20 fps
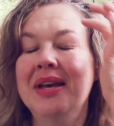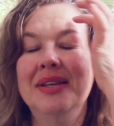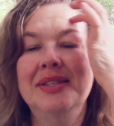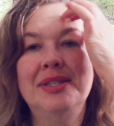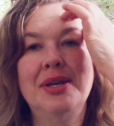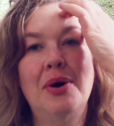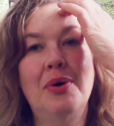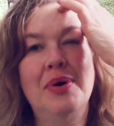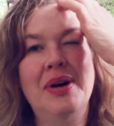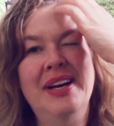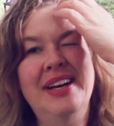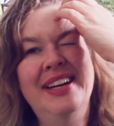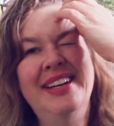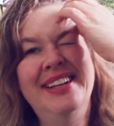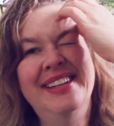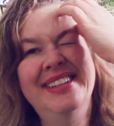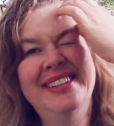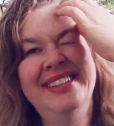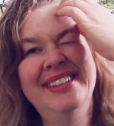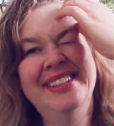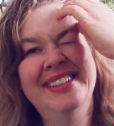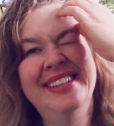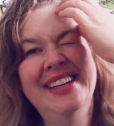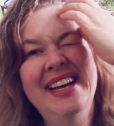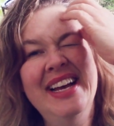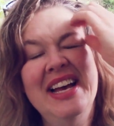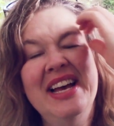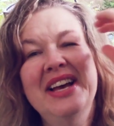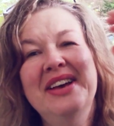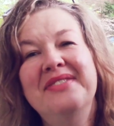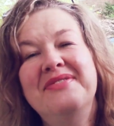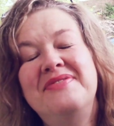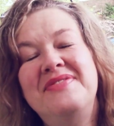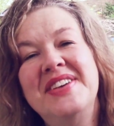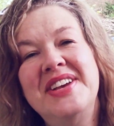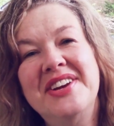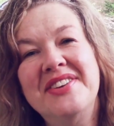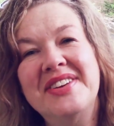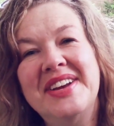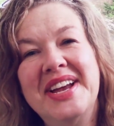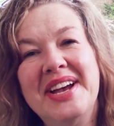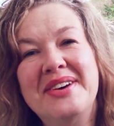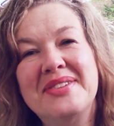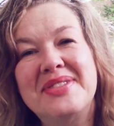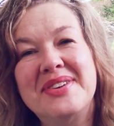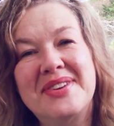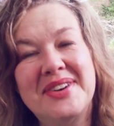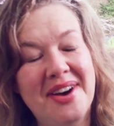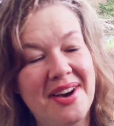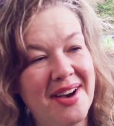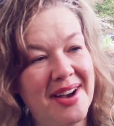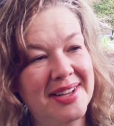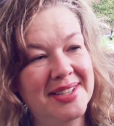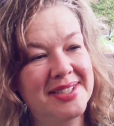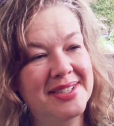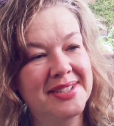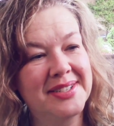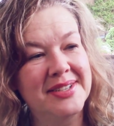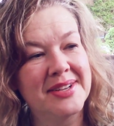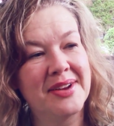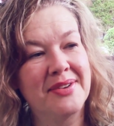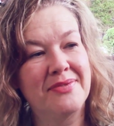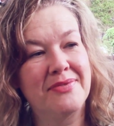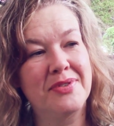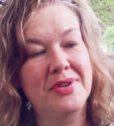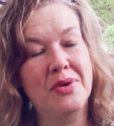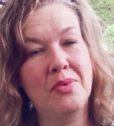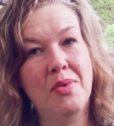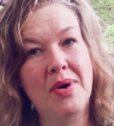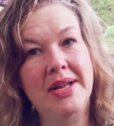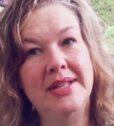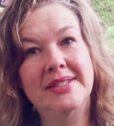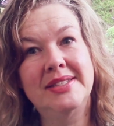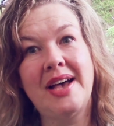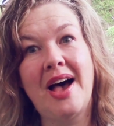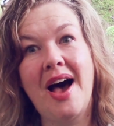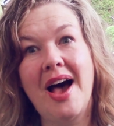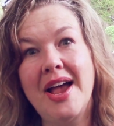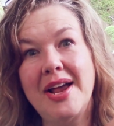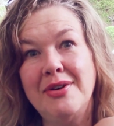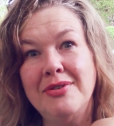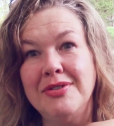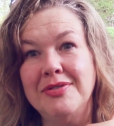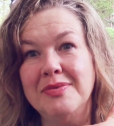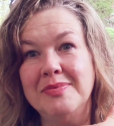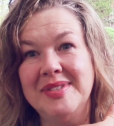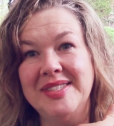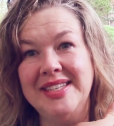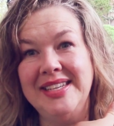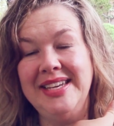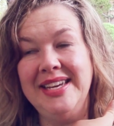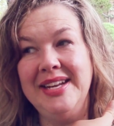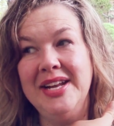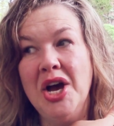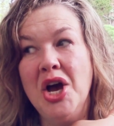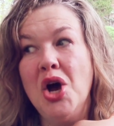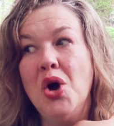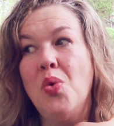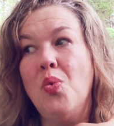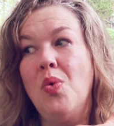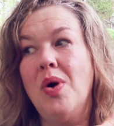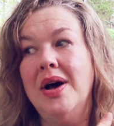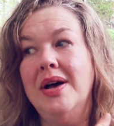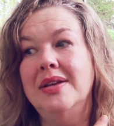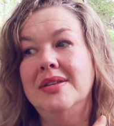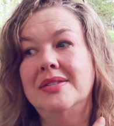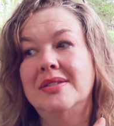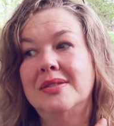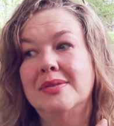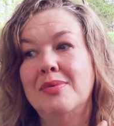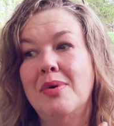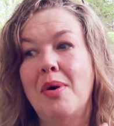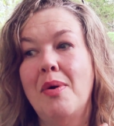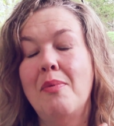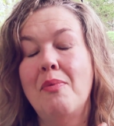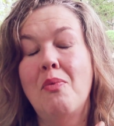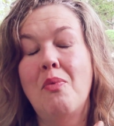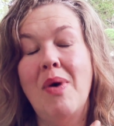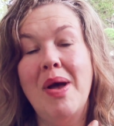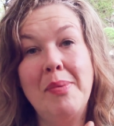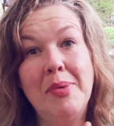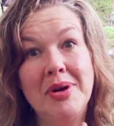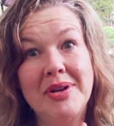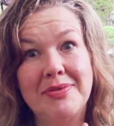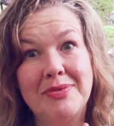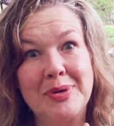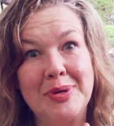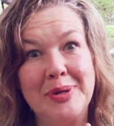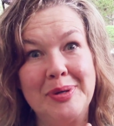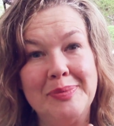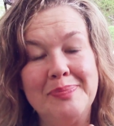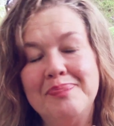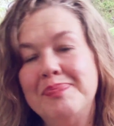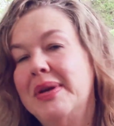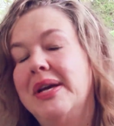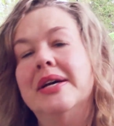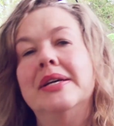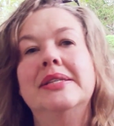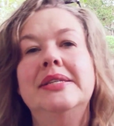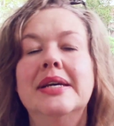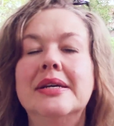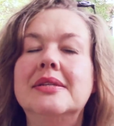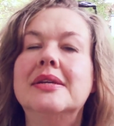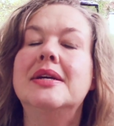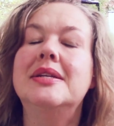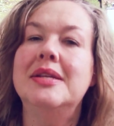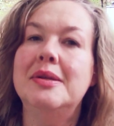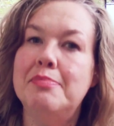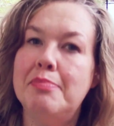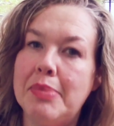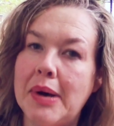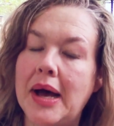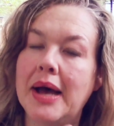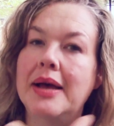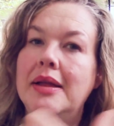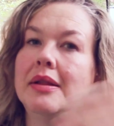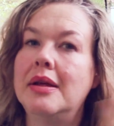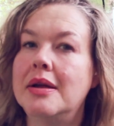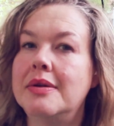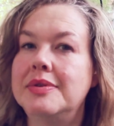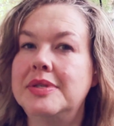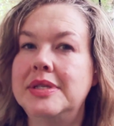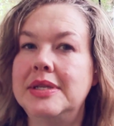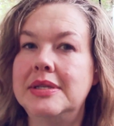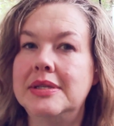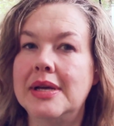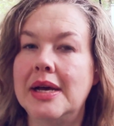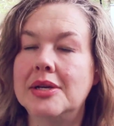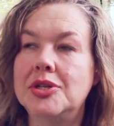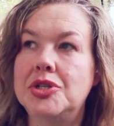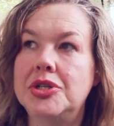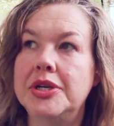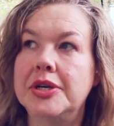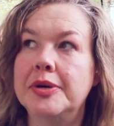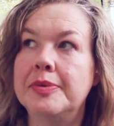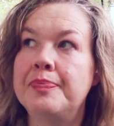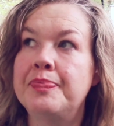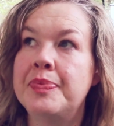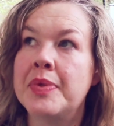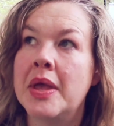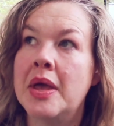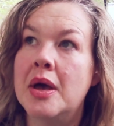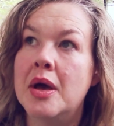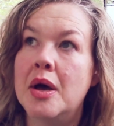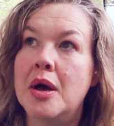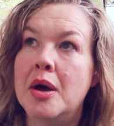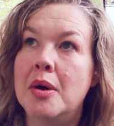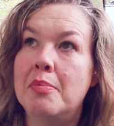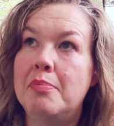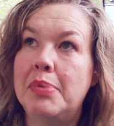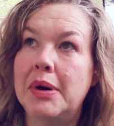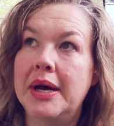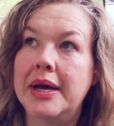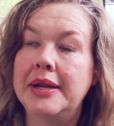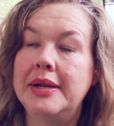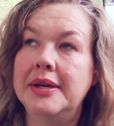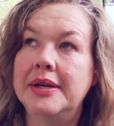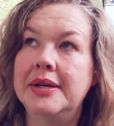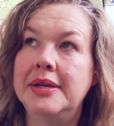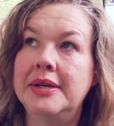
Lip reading: So figuring out the cost for the ones I grew from seed was way more difficult, because yes, I did buy a lot of seeds last year, but